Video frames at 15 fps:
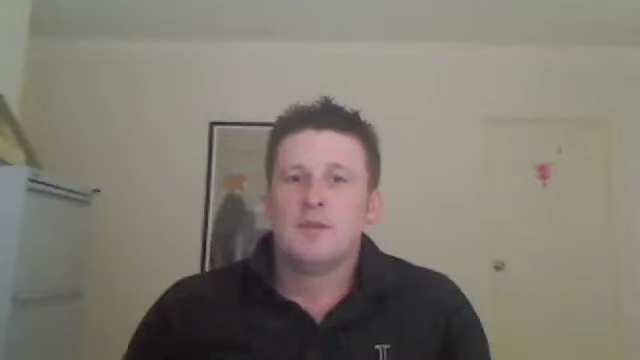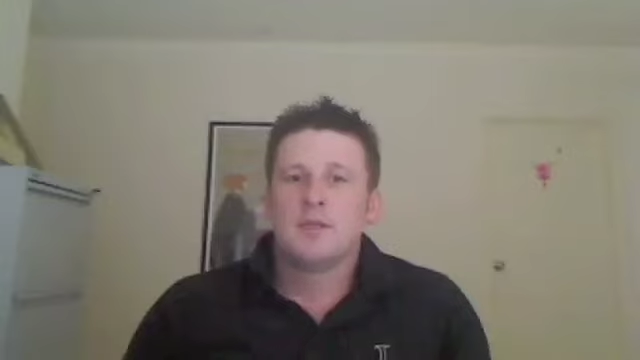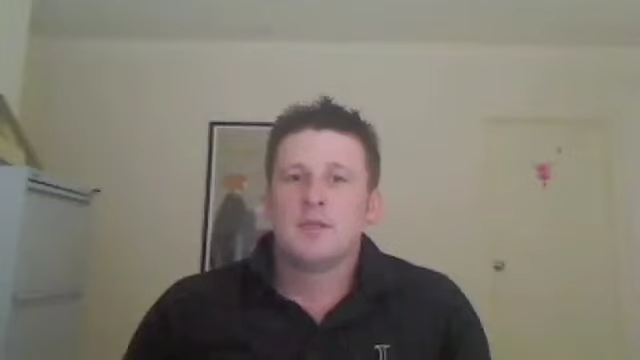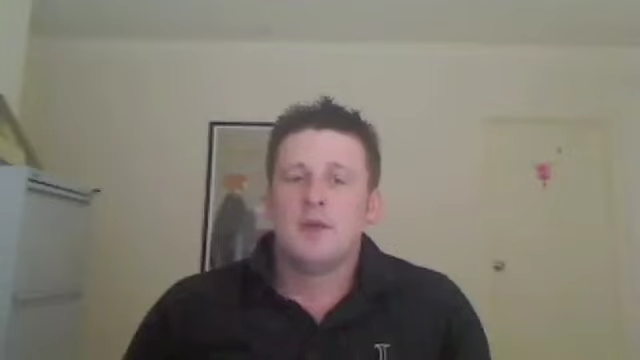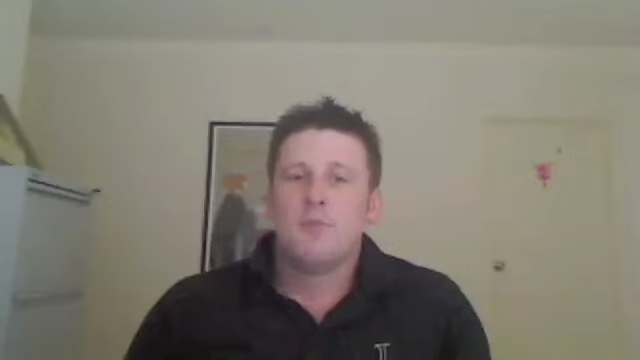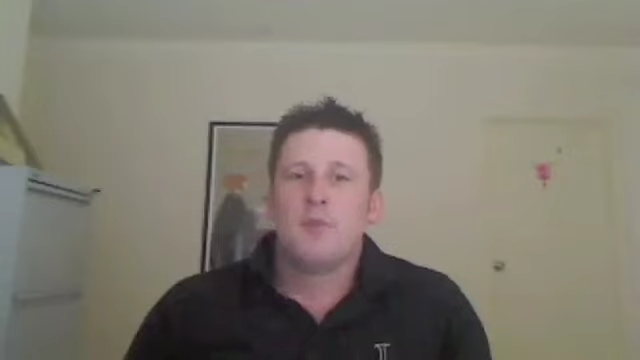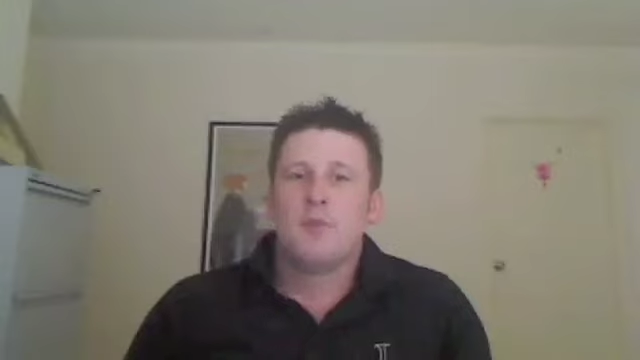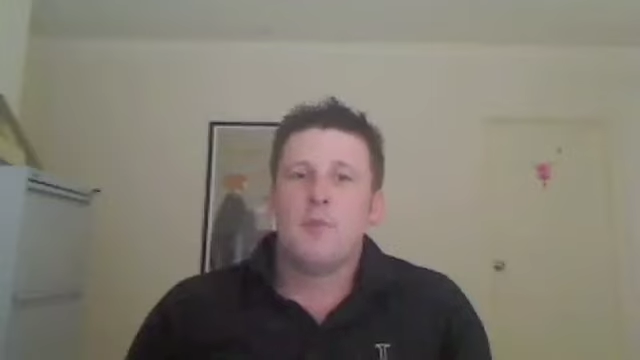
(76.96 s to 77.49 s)

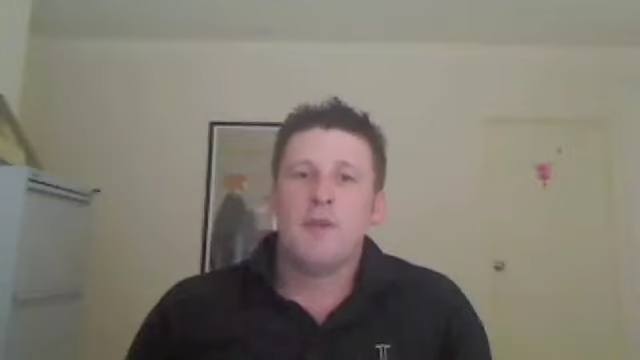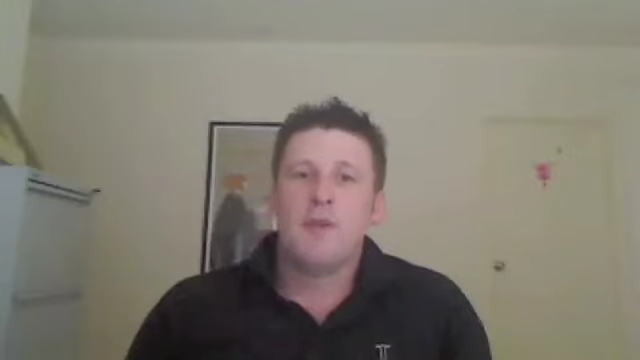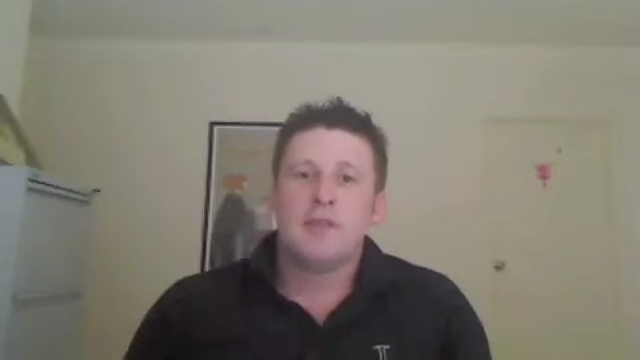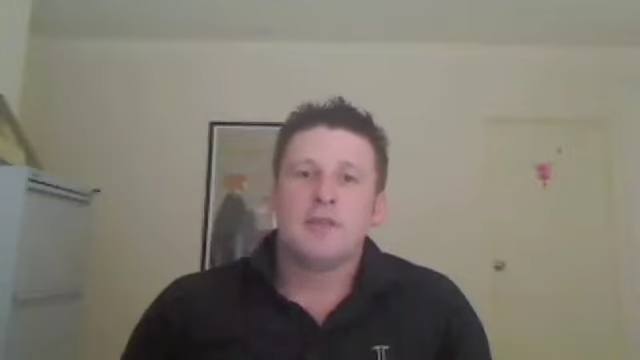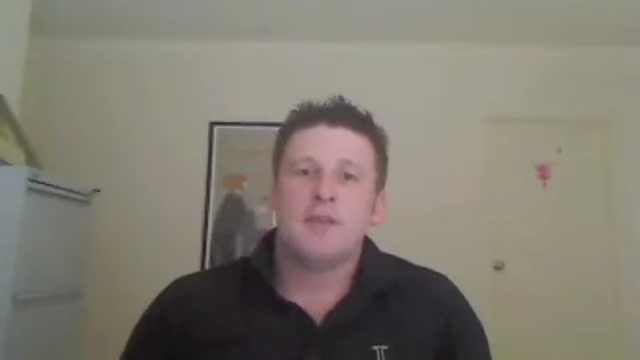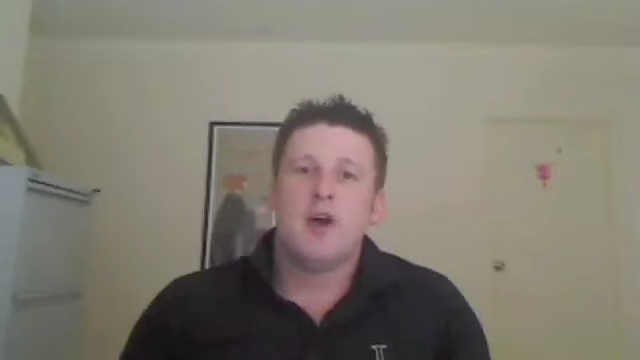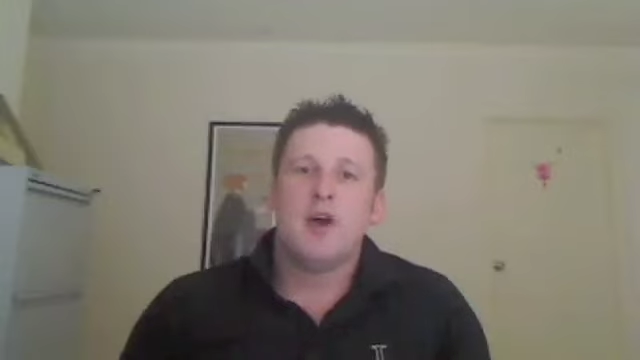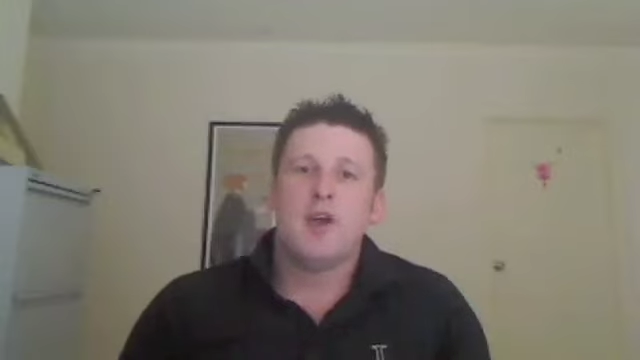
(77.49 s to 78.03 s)
So pop
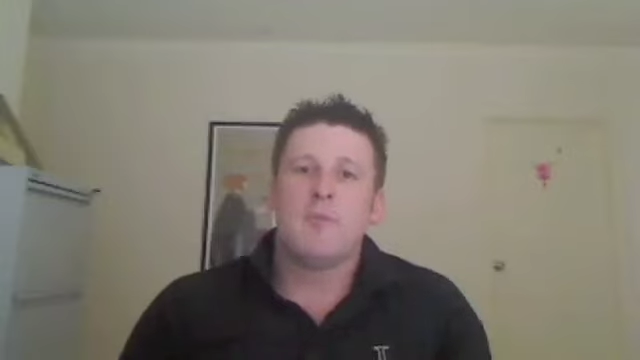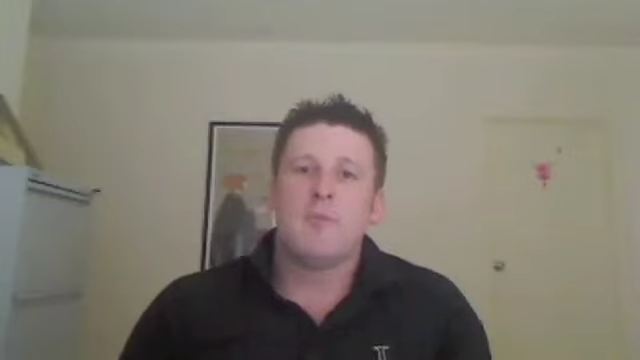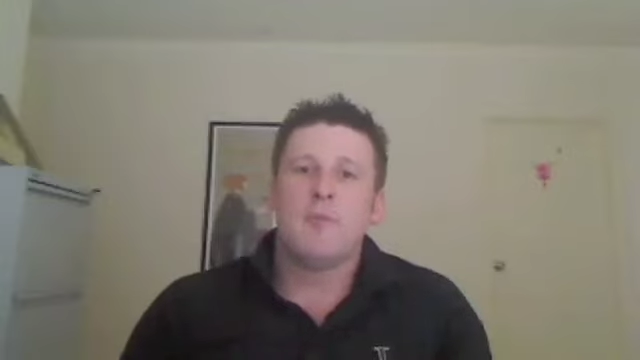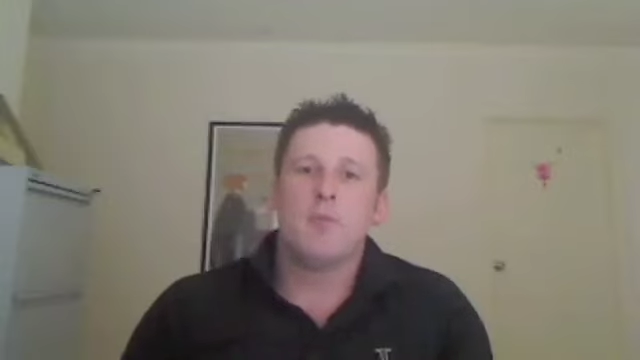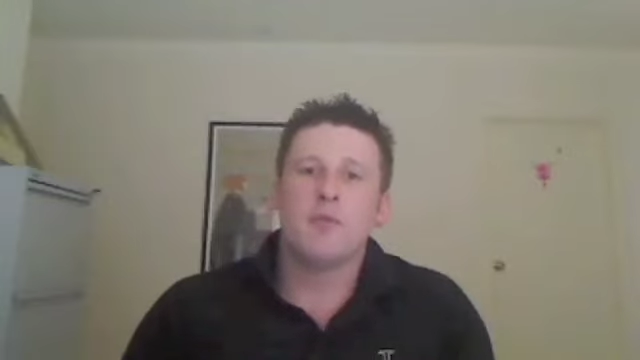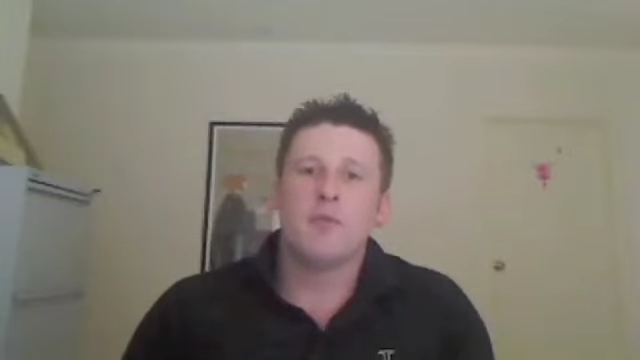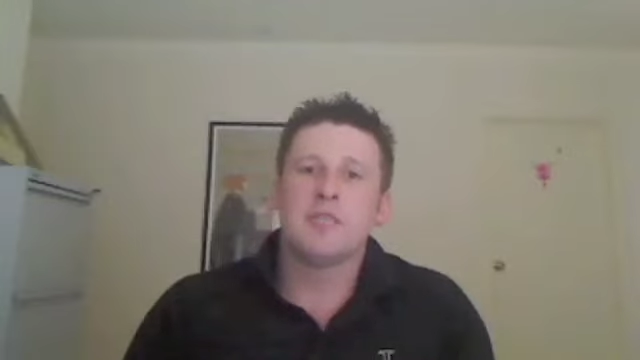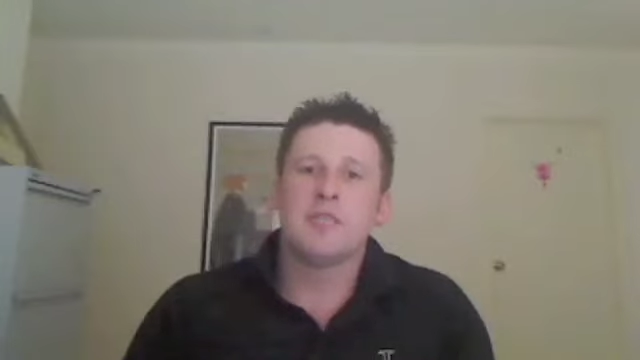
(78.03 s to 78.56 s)
into the oak
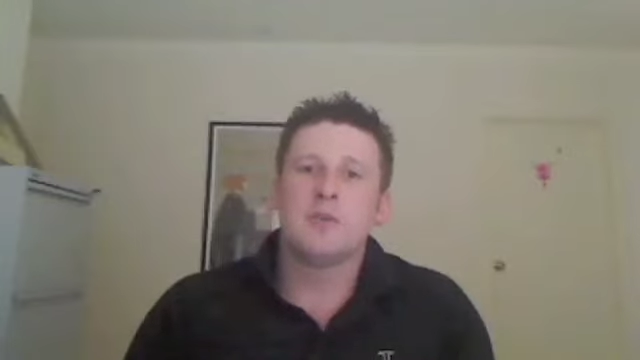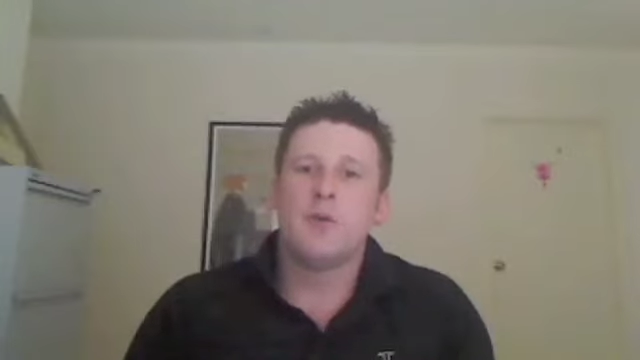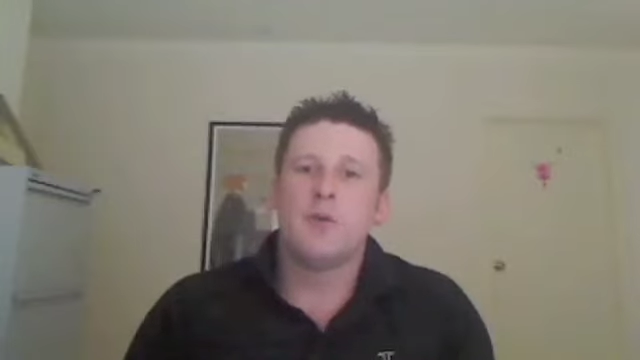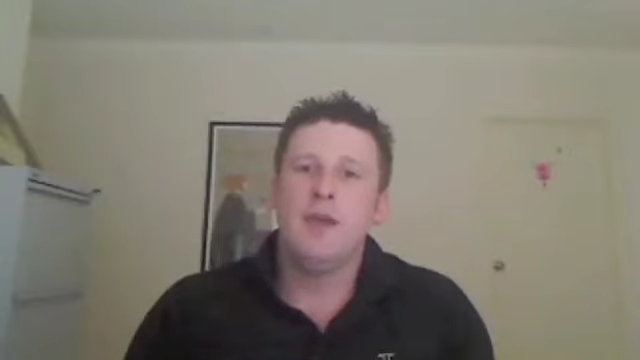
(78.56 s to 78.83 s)
barrel this